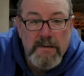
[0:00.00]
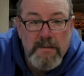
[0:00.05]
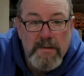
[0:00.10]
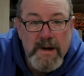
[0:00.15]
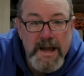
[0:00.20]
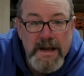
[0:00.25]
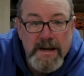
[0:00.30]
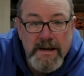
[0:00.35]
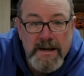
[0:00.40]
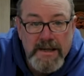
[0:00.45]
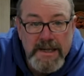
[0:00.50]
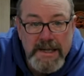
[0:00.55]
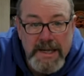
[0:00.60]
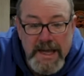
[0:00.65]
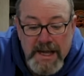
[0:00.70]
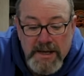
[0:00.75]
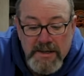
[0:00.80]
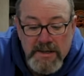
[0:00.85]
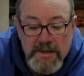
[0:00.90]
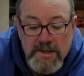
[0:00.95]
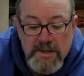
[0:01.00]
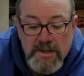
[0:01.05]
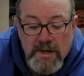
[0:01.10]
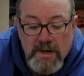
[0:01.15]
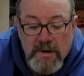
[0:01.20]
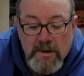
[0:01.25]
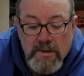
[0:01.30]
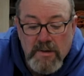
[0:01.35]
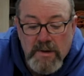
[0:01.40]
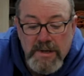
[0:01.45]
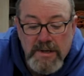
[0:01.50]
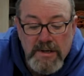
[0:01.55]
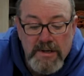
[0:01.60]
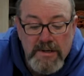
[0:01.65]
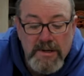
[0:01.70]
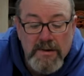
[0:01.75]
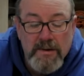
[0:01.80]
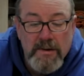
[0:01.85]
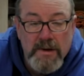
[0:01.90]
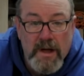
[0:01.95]
Write it on the edge so when you're
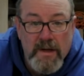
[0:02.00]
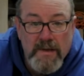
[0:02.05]
doing